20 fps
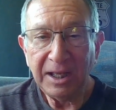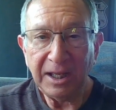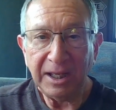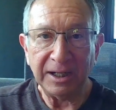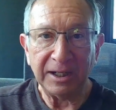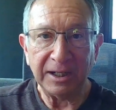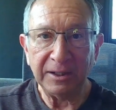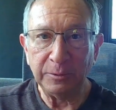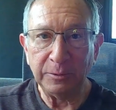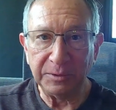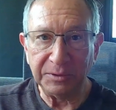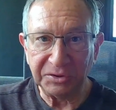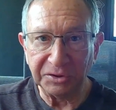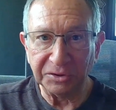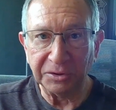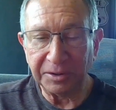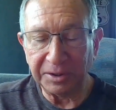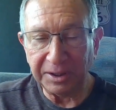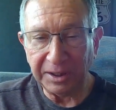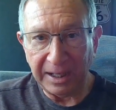And I
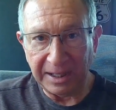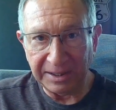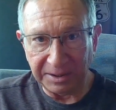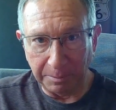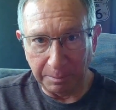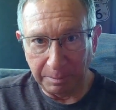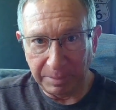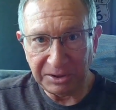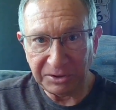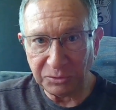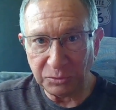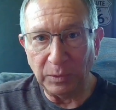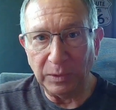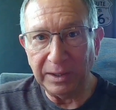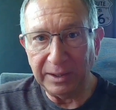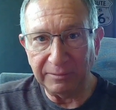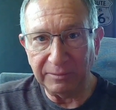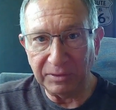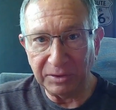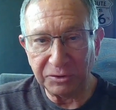always look at the base
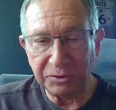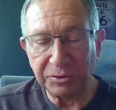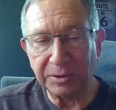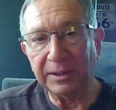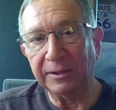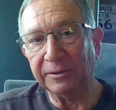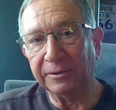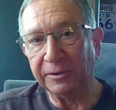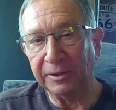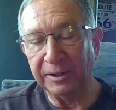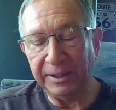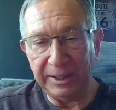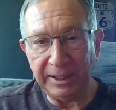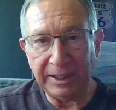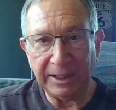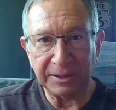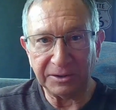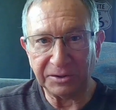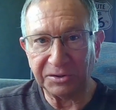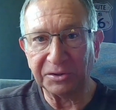weight of the trailer and
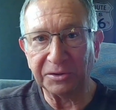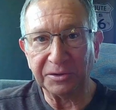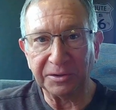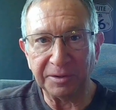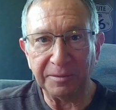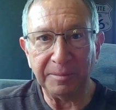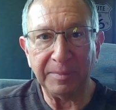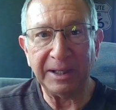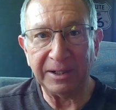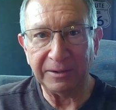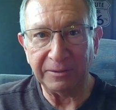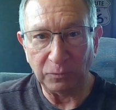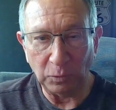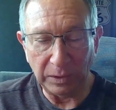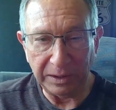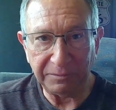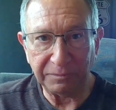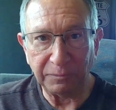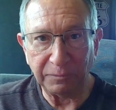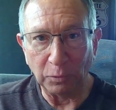add a certain amount of
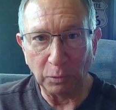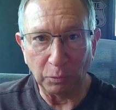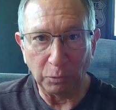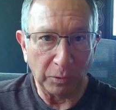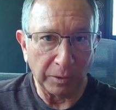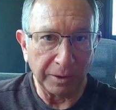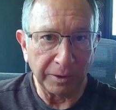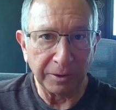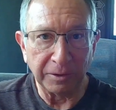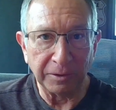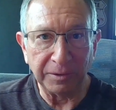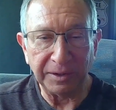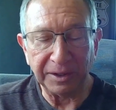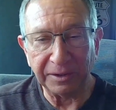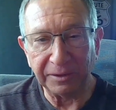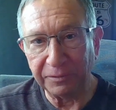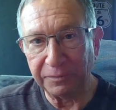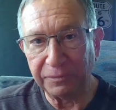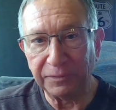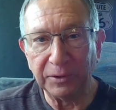weight for water and
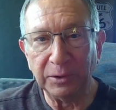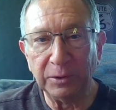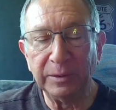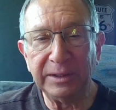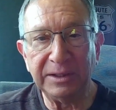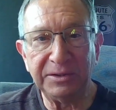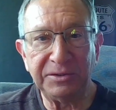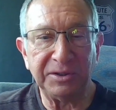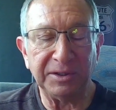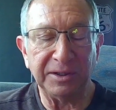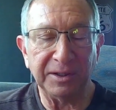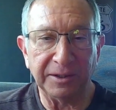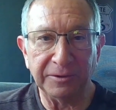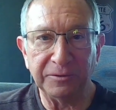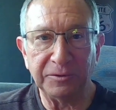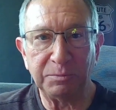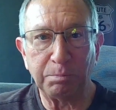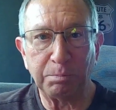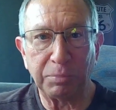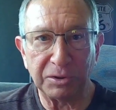other fluids and
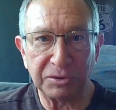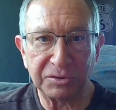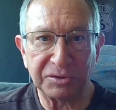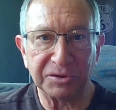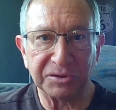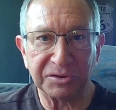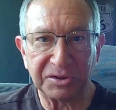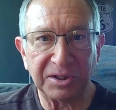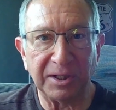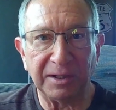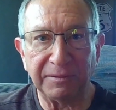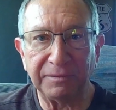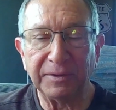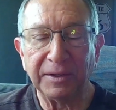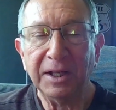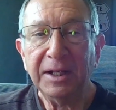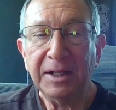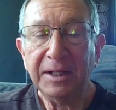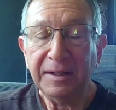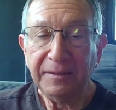other personal
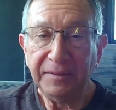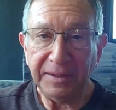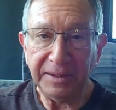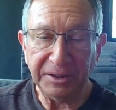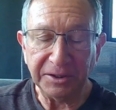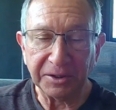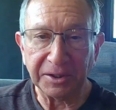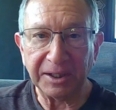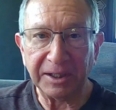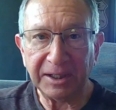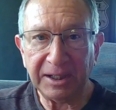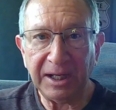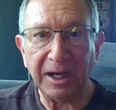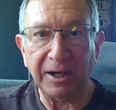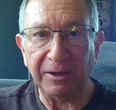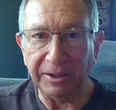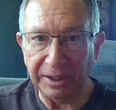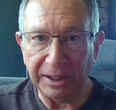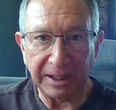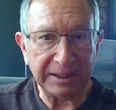stuff that you're going to
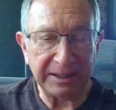carry.